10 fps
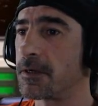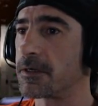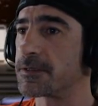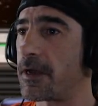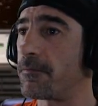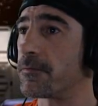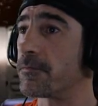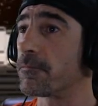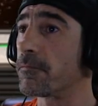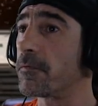because that
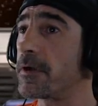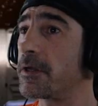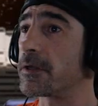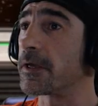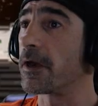would really